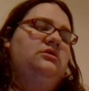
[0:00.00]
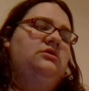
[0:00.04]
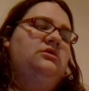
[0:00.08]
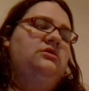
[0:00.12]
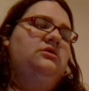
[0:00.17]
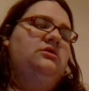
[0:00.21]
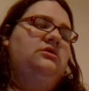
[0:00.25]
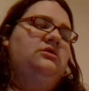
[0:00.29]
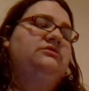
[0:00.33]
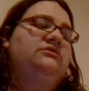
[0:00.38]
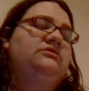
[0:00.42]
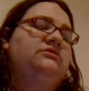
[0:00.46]

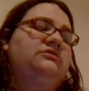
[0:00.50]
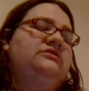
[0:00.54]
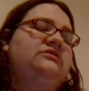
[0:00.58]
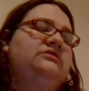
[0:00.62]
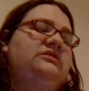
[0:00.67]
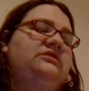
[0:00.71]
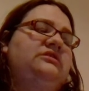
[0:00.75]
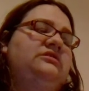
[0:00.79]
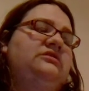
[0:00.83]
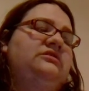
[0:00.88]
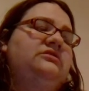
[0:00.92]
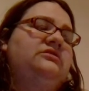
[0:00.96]
I
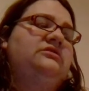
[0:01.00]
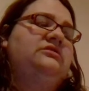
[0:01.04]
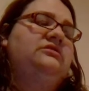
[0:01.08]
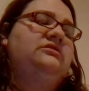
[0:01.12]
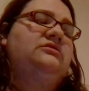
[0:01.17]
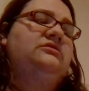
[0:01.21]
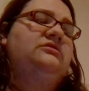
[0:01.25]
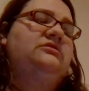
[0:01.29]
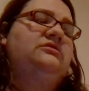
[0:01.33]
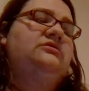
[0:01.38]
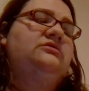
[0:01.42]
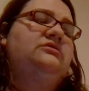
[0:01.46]
honestly
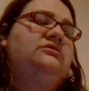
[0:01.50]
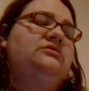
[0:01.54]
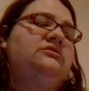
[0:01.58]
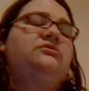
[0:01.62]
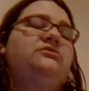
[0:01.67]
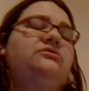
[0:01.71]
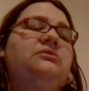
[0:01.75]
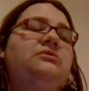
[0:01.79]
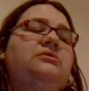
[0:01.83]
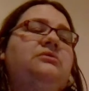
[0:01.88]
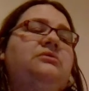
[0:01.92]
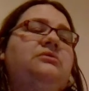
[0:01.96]
don't
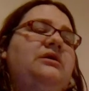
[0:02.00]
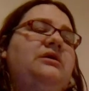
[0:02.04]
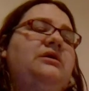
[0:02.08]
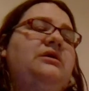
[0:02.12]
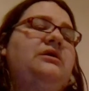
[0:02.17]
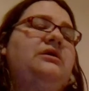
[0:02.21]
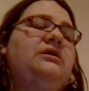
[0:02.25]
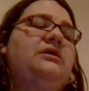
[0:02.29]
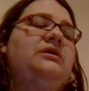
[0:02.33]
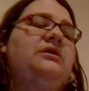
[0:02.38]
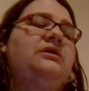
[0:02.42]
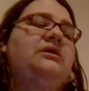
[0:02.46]
know how
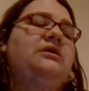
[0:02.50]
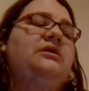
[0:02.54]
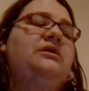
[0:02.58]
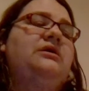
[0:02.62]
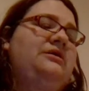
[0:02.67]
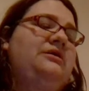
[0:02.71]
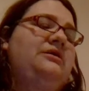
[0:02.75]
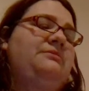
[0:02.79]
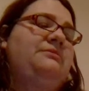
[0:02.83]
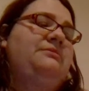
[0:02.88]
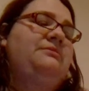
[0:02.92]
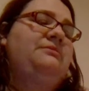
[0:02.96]
I stand with
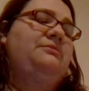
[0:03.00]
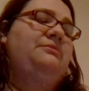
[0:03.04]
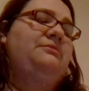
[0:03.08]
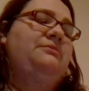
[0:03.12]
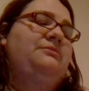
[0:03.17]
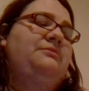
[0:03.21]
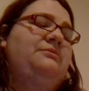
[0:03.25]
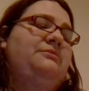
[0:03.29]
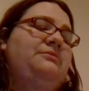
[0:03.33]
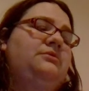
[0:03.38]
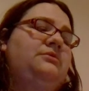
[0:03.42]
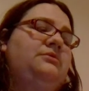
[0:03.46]
him
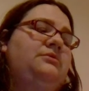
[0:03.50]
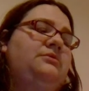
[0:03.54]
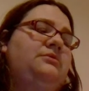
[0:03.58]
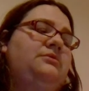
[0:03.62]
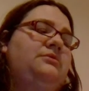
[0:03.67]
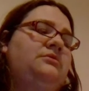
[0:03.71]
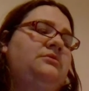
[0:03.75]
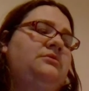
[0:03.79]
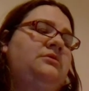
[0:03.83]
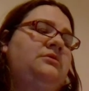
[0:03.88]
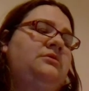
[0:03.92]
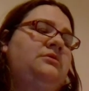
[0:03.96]
anymore.
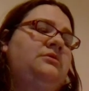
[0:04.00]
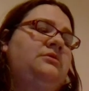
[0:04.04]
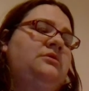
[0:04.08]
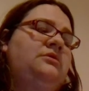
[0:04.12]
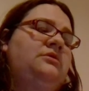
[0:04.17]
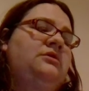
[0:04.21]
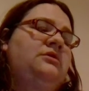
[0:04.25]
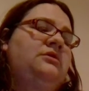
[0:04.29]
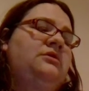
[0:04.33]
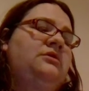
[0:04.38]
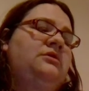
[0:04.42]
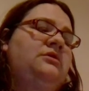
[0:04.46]

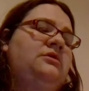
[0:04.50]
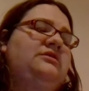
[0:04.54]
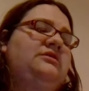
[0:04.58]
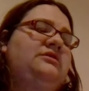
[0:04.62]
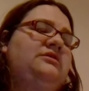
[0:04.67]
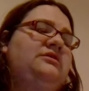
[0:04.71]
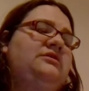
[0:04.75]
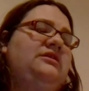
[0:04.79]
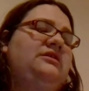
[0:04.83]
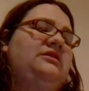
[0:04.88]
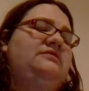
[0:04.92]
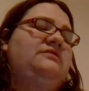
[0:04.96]
It's
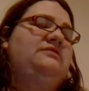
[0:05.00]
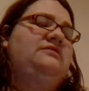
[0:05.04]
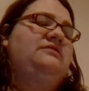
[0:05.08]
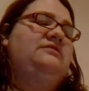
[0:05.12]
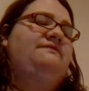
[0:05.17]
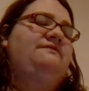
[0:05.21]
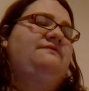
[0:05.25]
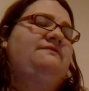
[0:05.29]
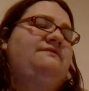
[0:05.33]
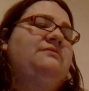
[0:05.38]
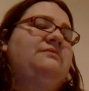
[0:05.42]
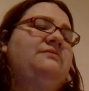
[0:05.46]
like his
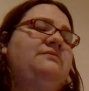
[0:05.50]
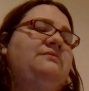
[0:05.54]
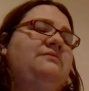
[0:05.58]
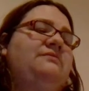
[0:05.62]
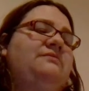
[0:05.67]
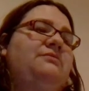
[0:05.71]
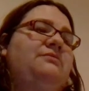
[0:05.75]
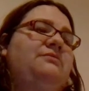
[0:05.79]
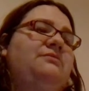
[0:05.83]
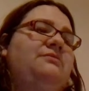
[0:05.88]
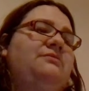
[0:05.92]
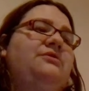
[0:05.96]
friend needs
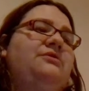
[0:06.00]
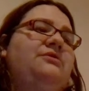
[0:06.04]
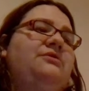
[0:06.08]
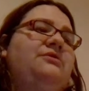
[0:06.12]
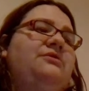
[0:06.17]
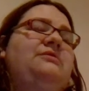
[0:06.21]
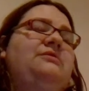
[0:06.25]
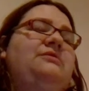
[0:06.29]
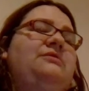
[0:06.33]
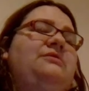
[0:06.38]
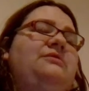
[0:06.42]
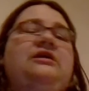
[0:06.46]
more
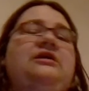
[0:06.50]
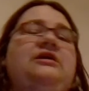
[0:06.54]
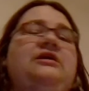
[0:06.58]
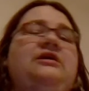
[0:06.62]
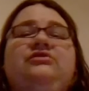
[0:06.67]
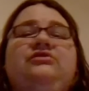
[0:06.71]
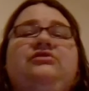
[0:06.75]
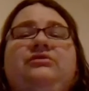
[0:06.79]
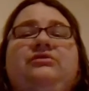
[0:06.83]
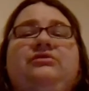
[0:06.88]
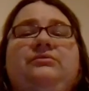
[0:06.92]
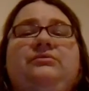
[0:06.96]
room than I
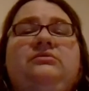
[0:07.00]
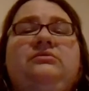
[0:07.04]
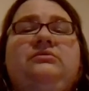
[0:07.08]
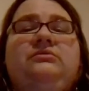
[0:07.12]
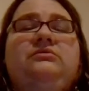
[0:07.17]
do.